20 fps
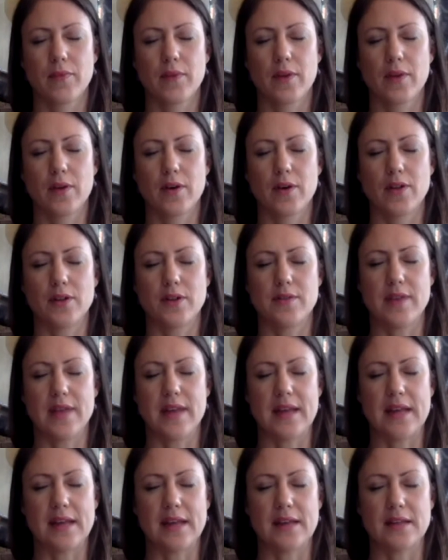
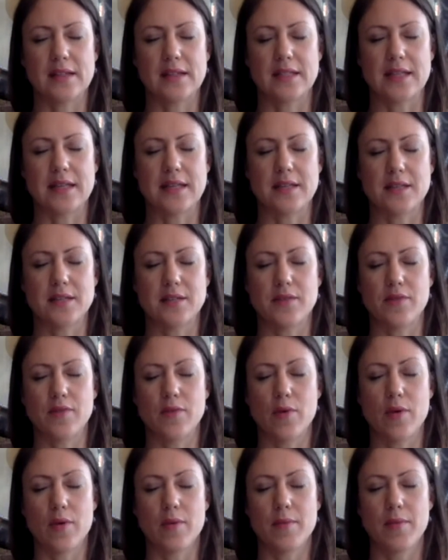cultivating a sense of
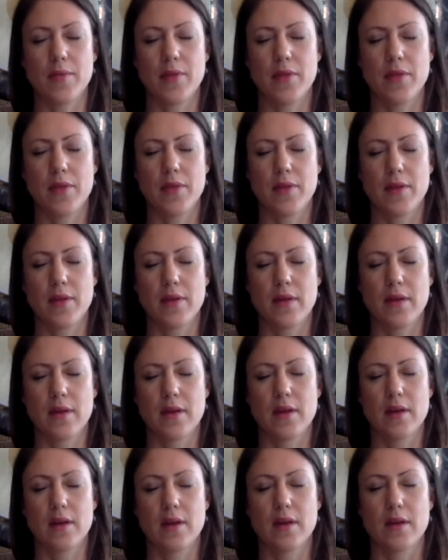warmth,
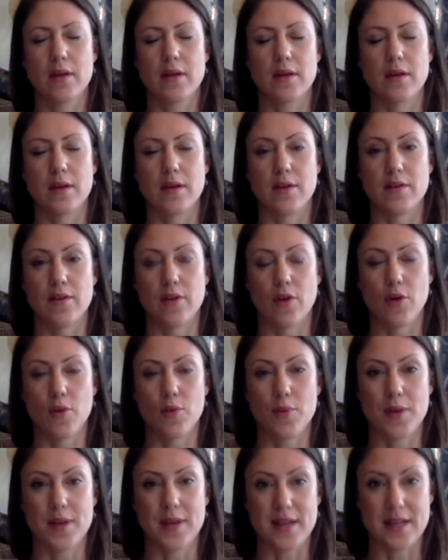of
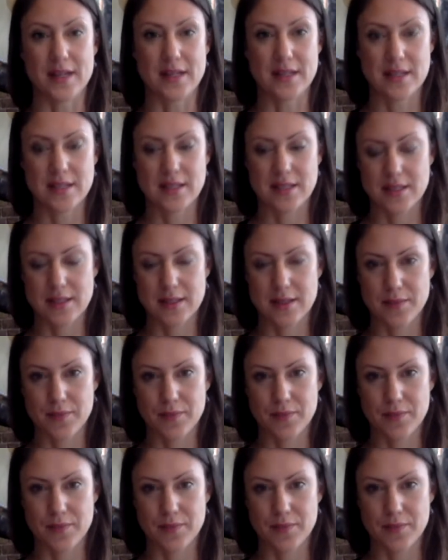openness,